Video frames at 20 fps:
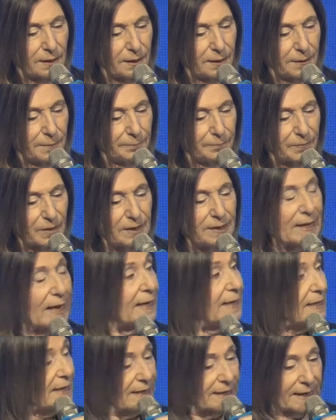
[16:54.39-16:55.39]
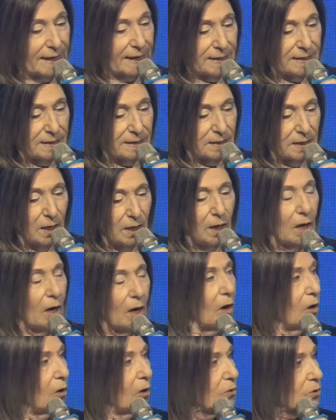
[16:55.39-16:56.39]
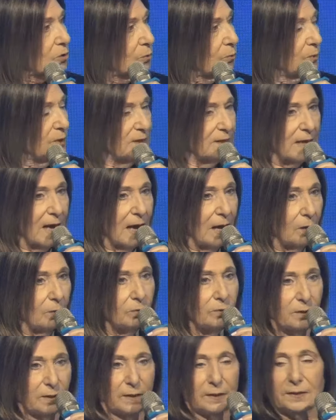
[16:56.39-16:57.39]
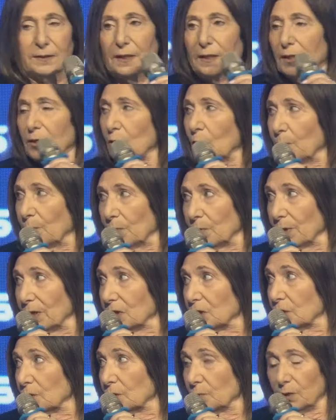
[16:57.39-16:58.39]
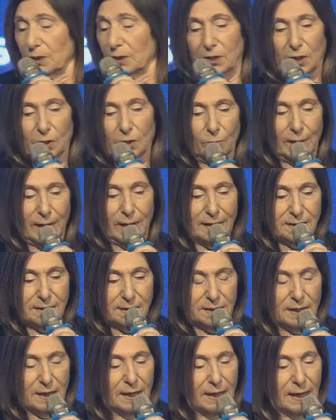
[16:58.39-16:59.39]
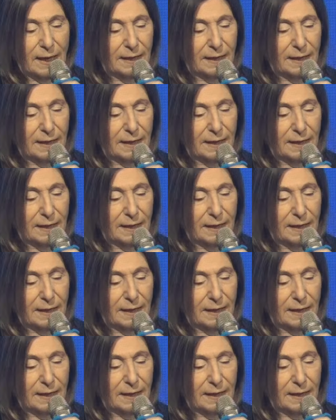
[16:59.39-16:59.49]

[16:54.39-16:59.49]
In any case, also without the cooperation with the U.S.